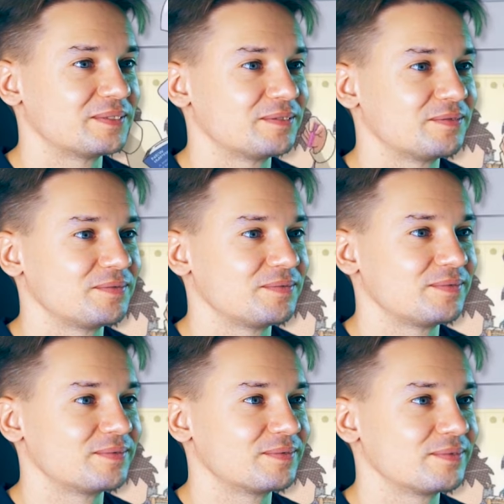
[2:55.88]

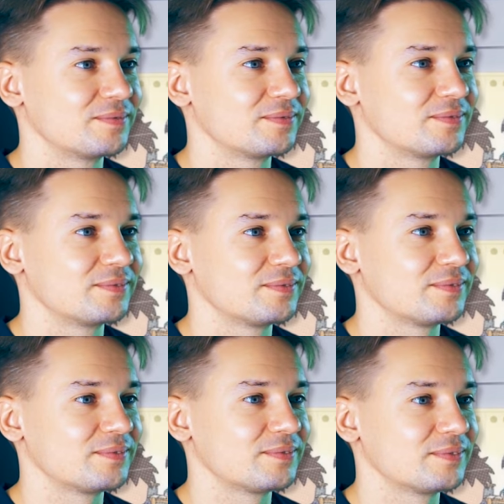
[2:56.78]

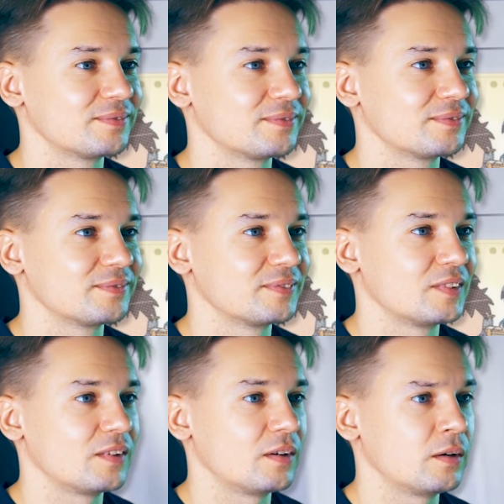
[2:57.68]

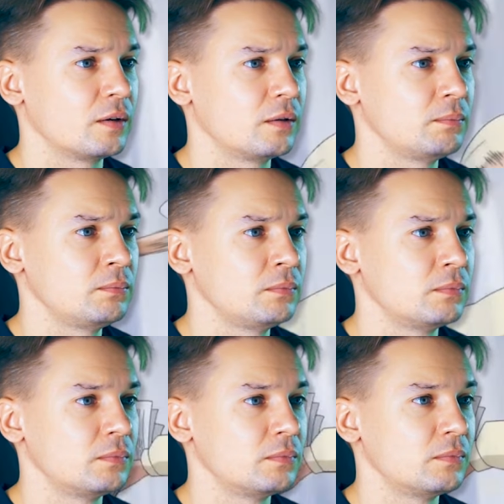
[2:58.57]

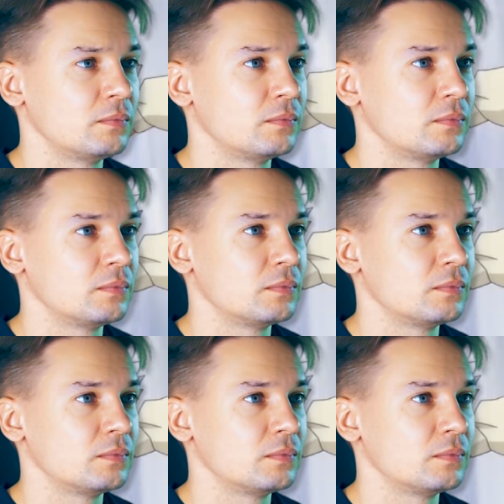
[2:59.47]
(silence)